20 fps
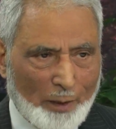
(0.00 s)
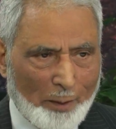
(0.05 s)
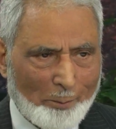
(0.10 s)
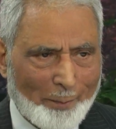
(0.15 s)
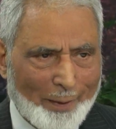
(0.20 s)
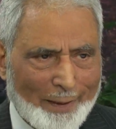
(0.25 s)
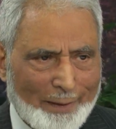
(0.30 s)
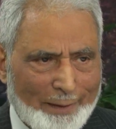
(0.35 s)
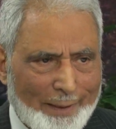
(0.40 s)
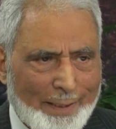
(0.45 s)

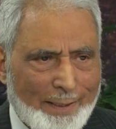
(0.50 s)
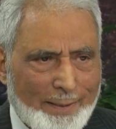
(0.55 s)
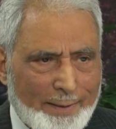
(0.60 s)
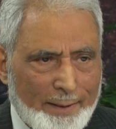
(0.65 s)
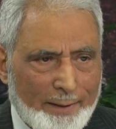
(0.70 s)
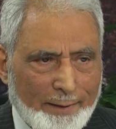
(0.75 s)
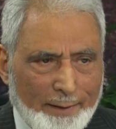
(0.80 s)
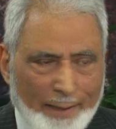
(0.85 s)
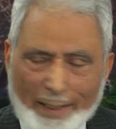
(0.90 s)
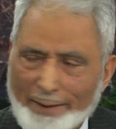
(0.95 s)
But they
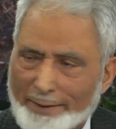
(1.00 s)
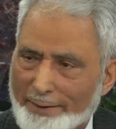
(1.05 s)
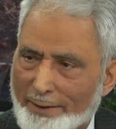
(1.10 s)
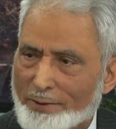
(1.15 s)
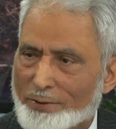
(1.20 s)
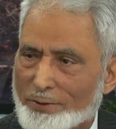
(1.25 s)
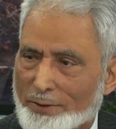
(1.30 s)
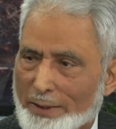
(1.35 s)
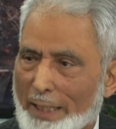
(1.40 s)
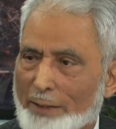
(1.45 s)
said that
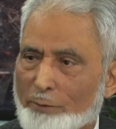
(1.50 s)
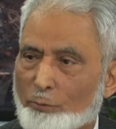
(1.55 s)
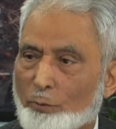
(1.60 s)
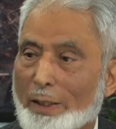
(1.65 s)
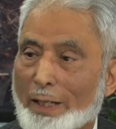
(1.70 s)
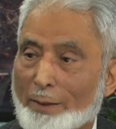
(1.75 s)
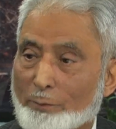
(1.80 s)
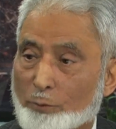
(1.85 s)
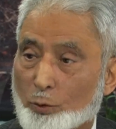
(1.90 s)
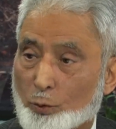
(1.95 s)
this time
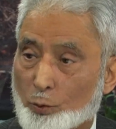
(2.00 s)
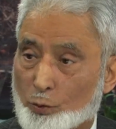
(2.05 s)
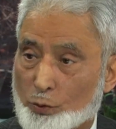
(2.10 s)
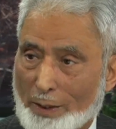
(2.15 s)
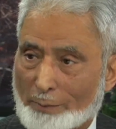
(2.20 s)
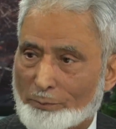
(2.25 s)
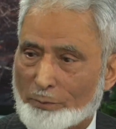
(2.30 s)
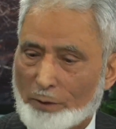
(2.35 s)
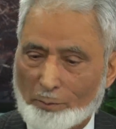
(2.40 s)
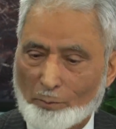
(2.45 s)
we'll have to do
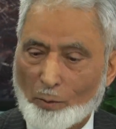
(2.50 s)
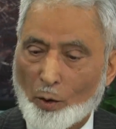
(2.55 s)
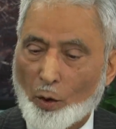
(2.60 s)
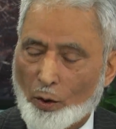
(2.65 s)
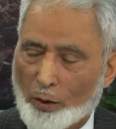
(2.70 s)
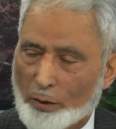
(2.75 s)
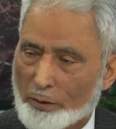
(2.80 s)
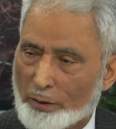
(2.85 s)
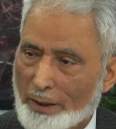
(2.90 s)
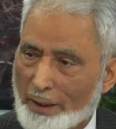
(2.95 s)
something
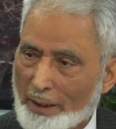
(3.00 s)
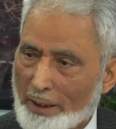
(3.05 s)
more,